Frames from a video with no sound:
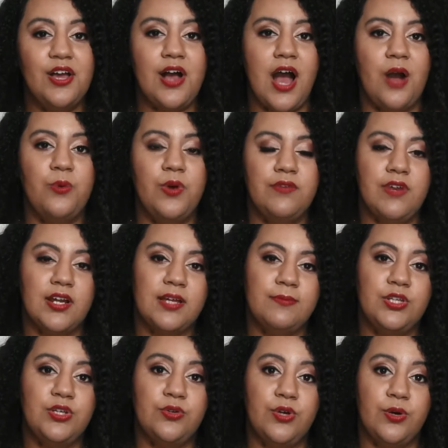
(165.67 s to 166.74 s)
I would
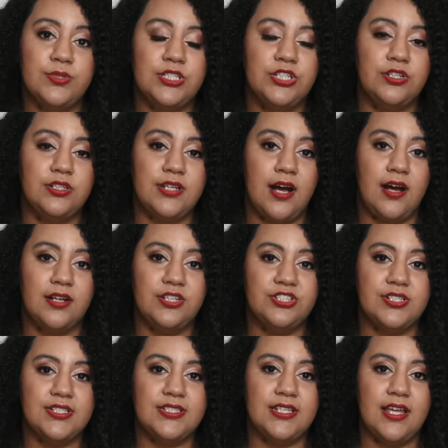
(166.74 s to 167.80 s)
recommend you go to your
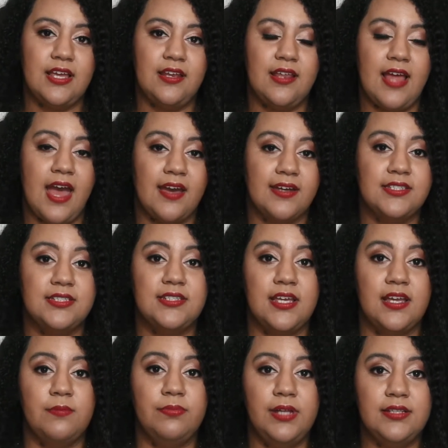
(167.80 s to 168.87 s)
doctors and ask to
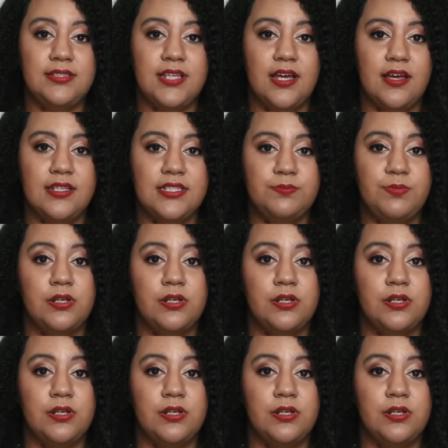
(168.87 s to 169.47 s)
take a blood test,